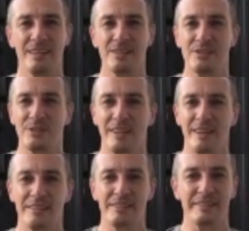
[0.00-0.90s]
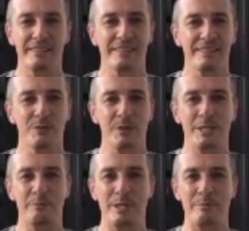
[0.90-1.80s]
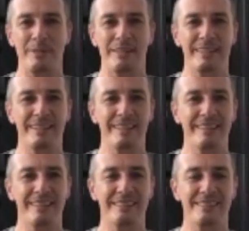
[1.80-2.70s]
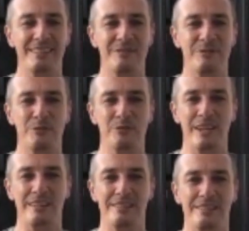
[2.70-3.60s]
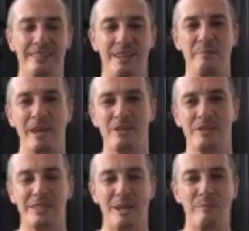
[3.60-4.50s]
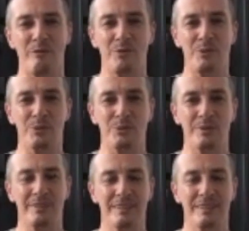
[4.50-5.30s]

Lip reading: So there are still 20 people in here, and I see a few faces, and I imagine some of you.